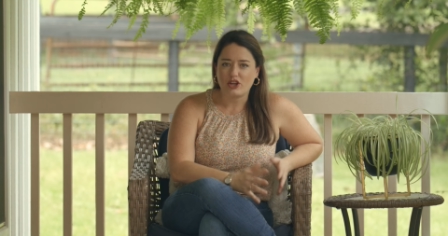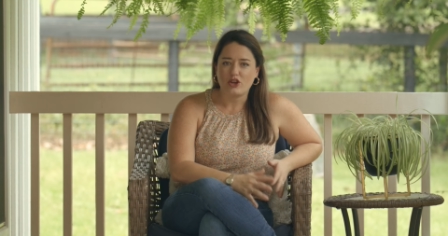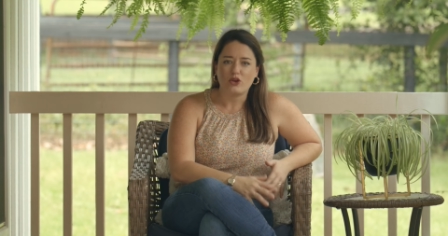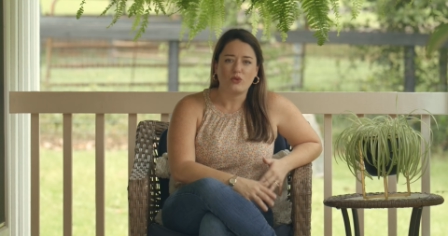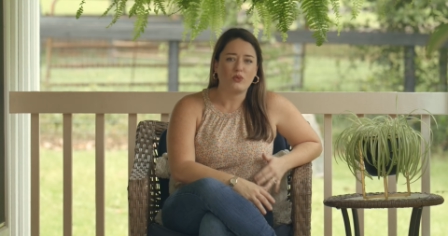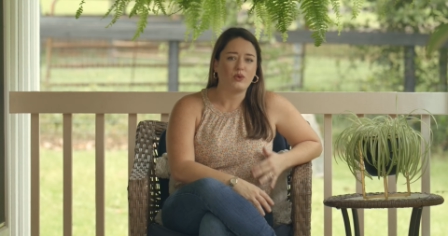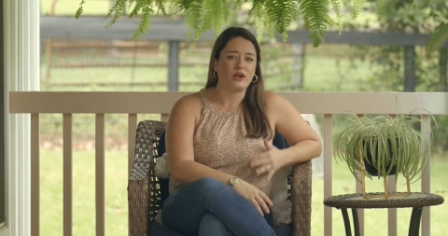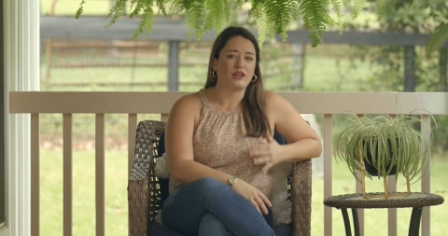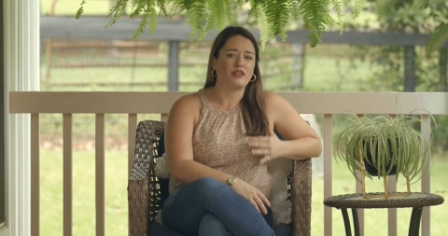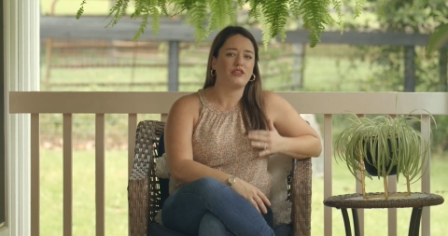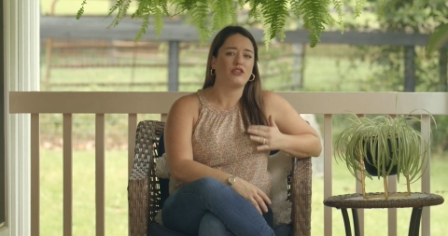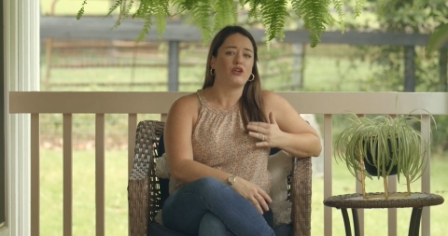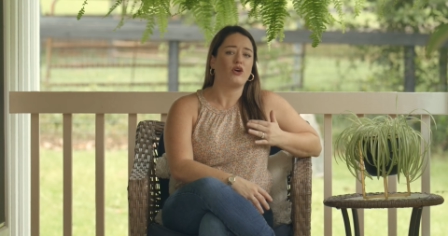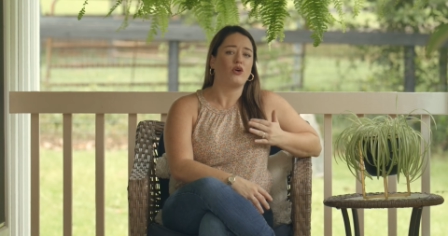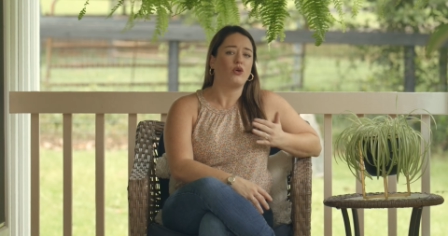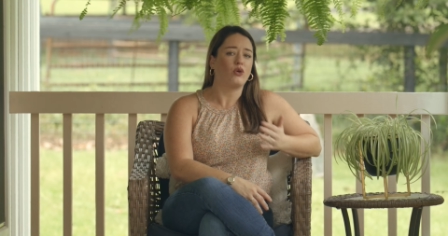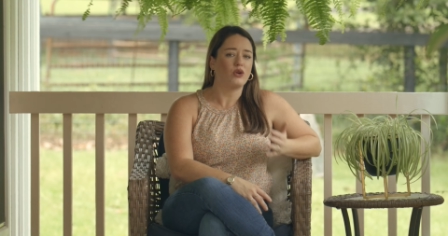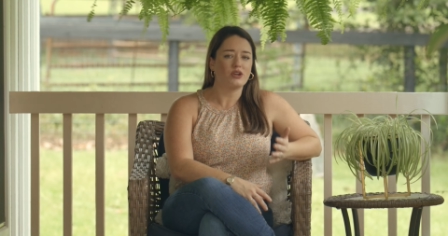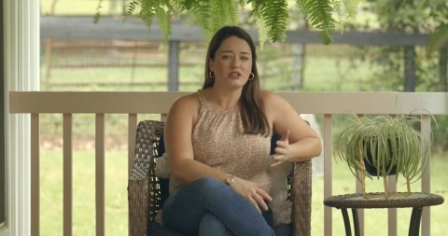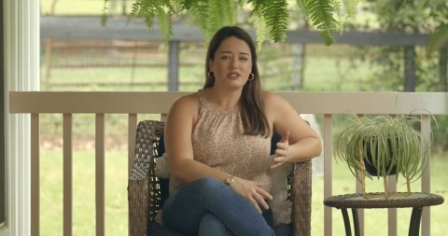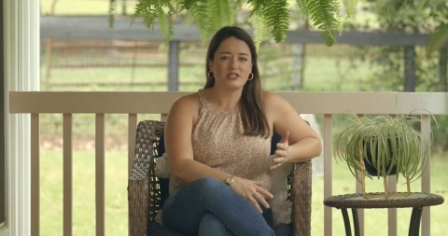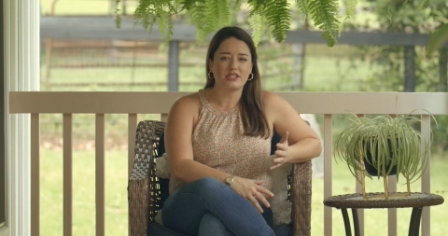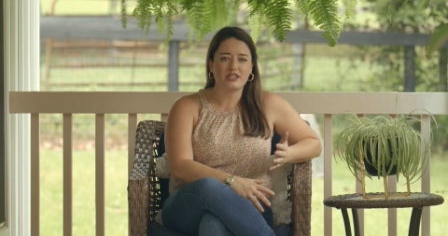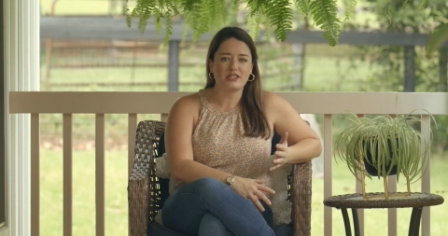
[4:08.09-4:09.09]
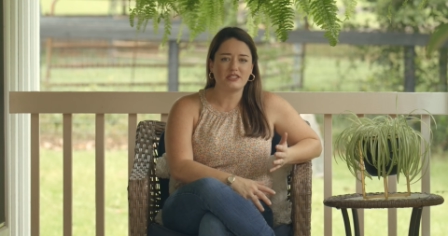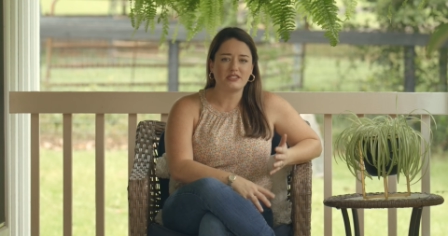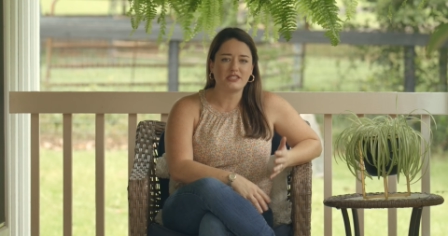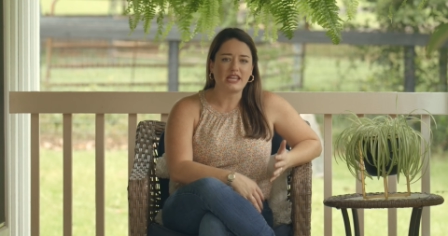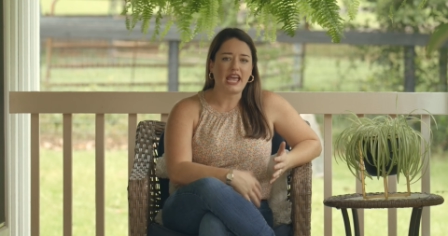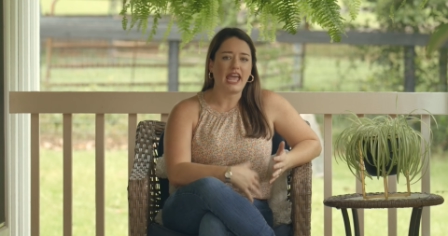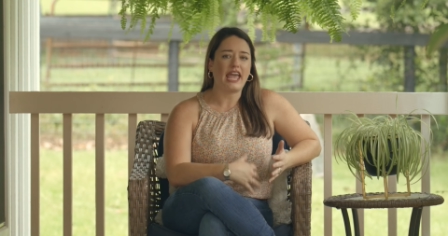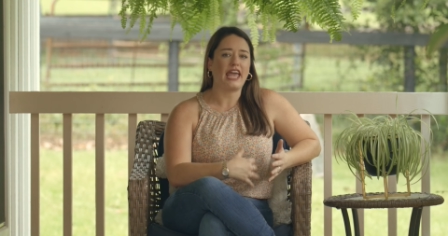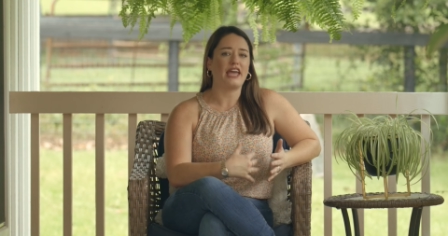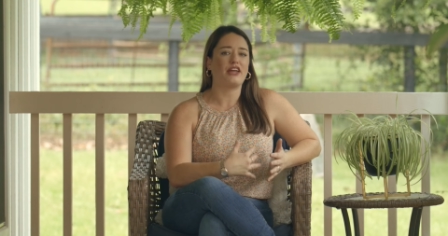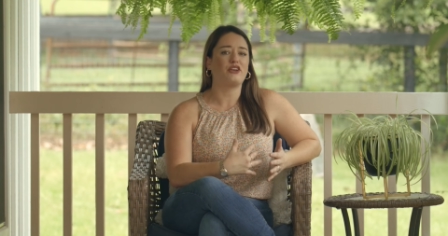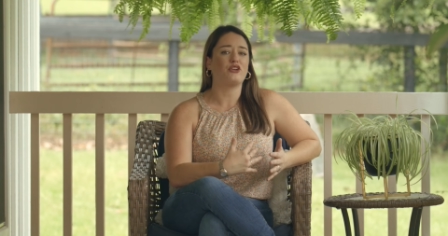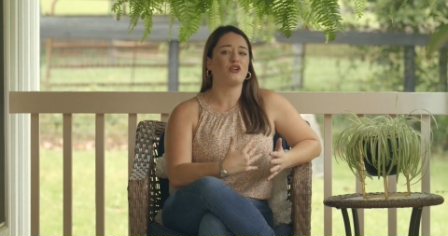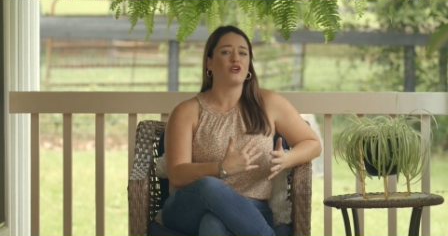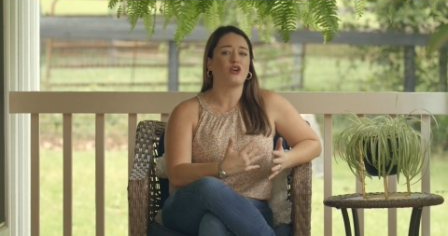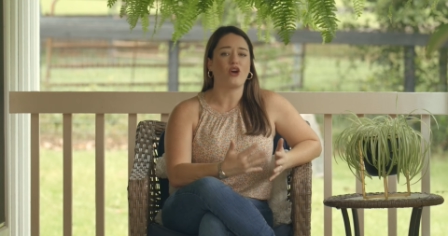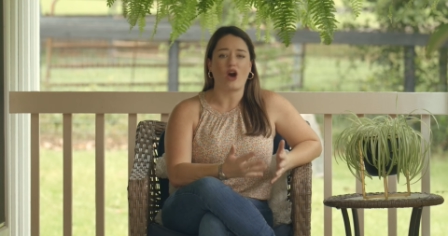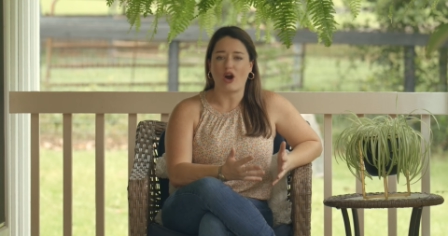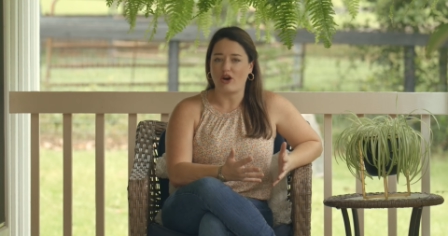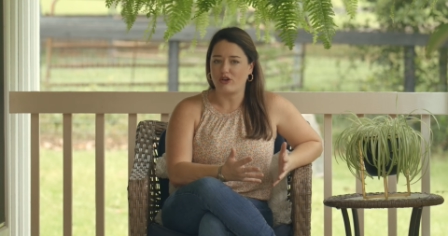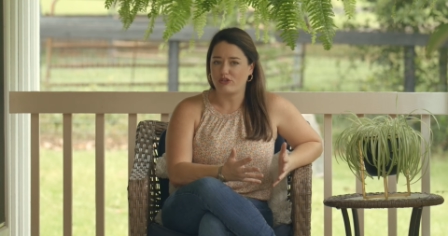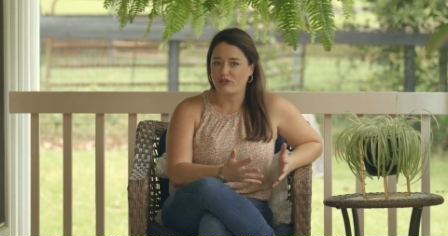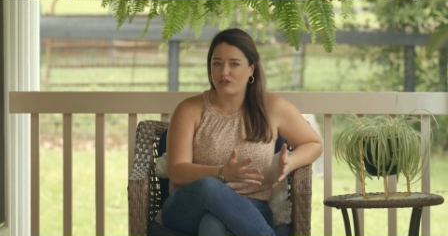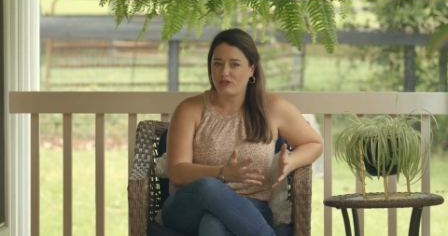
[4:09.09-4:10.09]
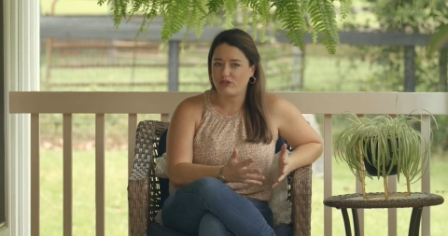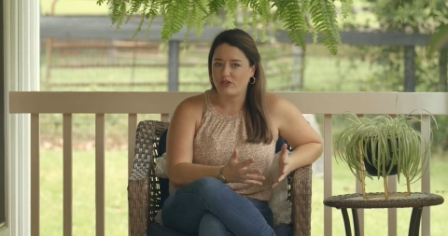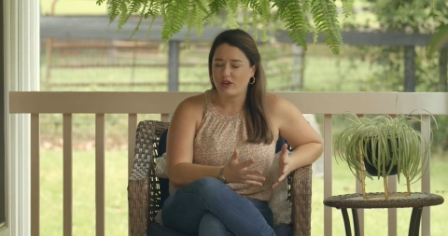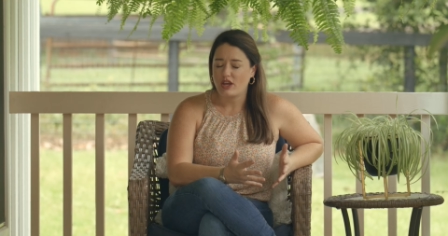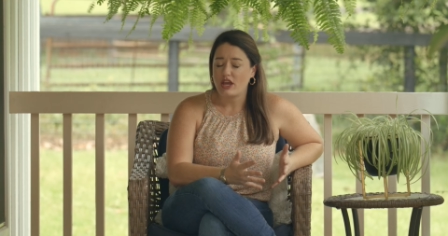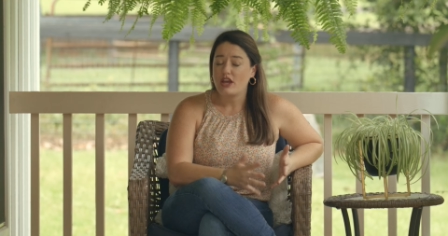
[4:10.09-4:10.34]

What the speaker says: with horses and golf.